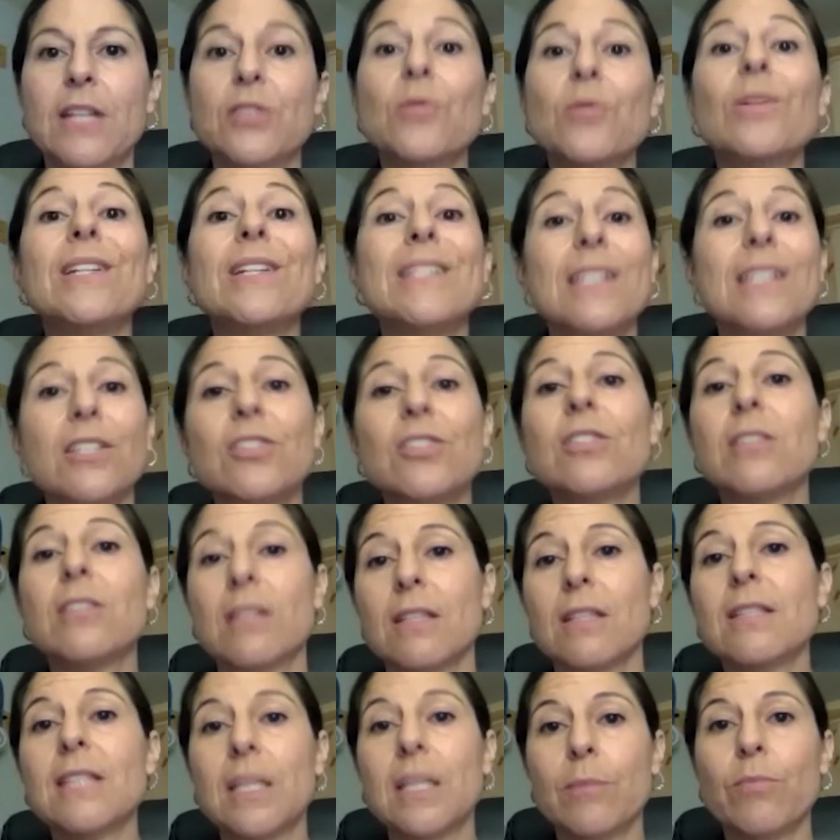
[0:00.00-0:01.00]
So in addition to
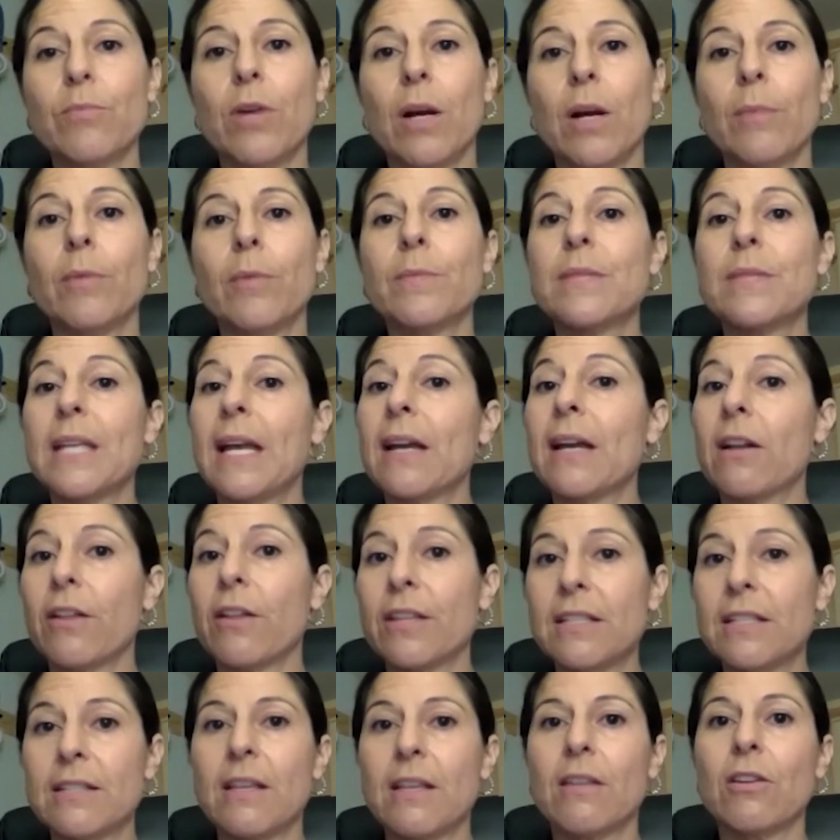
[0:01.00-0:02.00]
the sleep problems, they had all
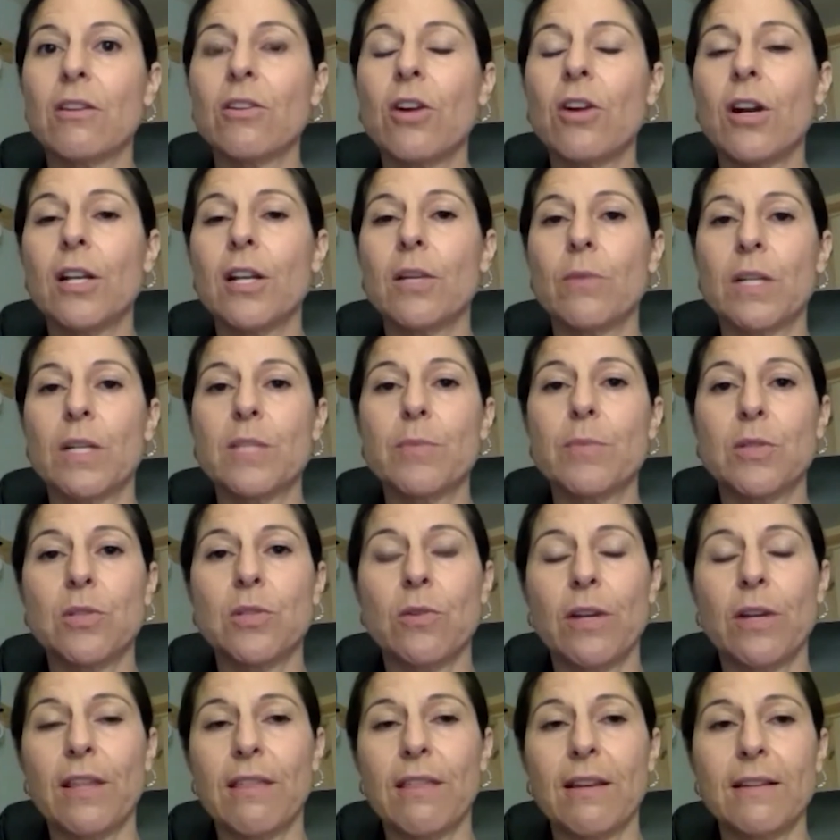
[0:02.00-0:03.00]
these other
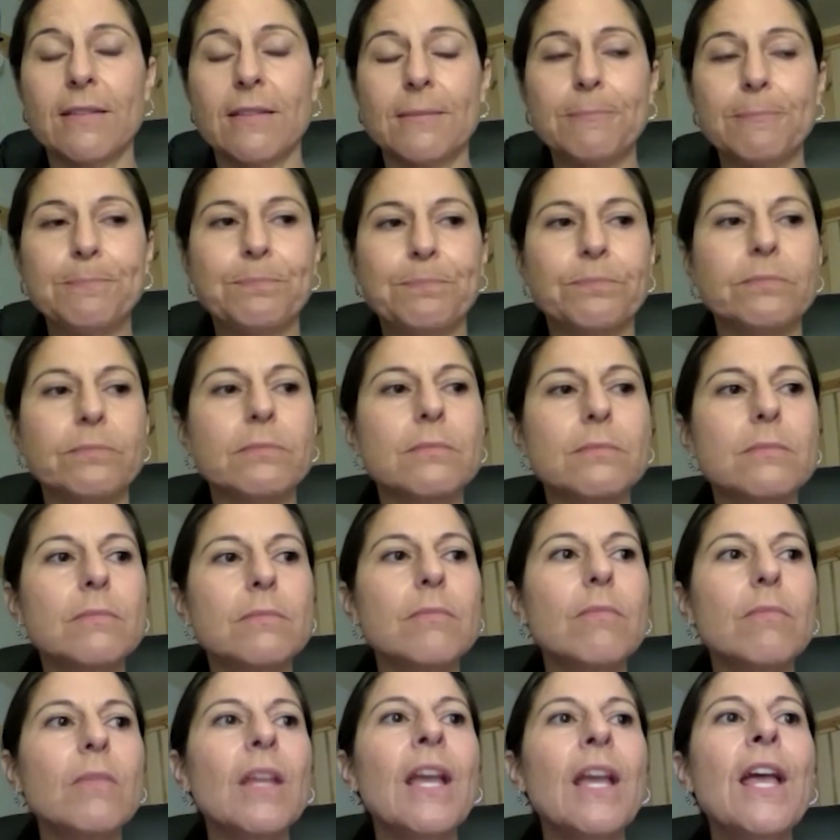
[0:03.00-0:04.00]
cardiorespiratory things.
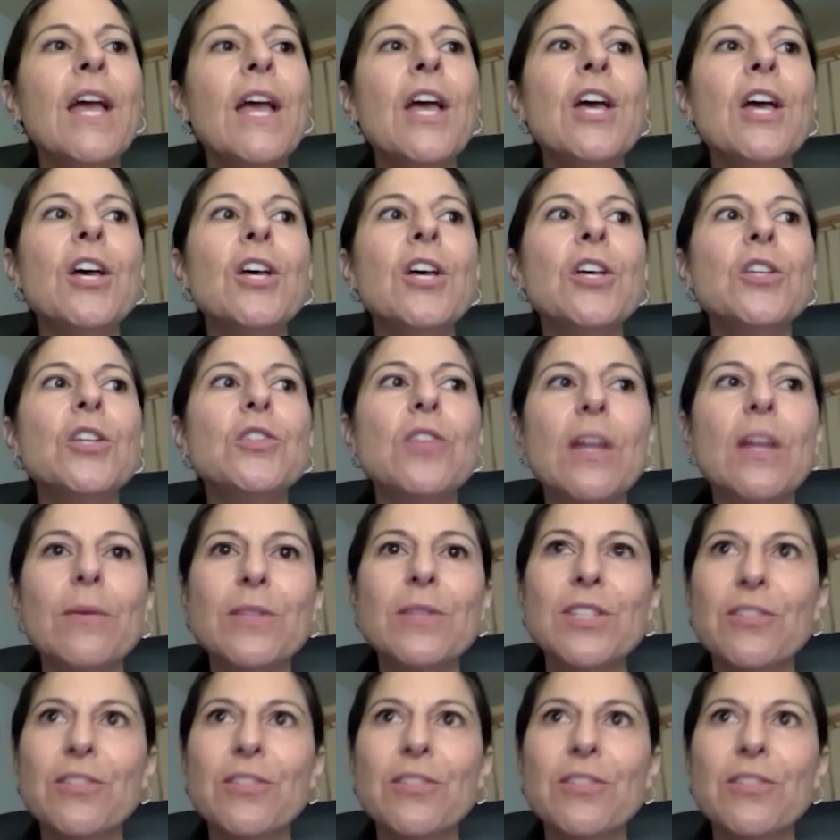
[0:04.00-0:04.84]
So that was the